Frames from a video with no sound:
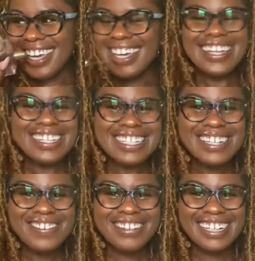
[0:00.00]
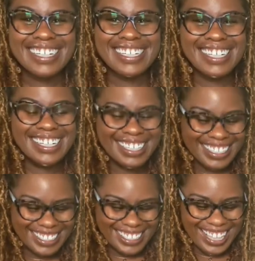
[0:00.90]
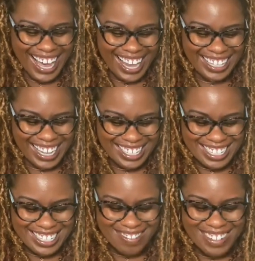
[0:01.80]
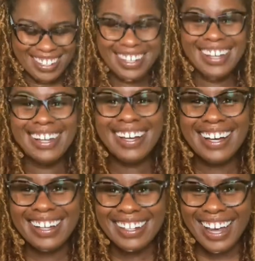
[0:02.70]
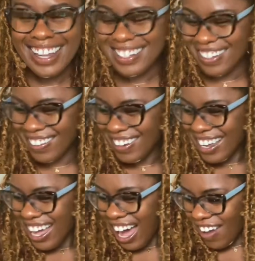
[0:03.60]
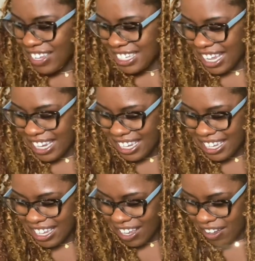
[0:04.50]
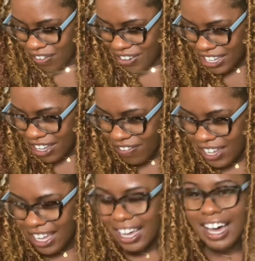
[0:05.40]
it is super good. I like this one a lot. So I'm excited for the event.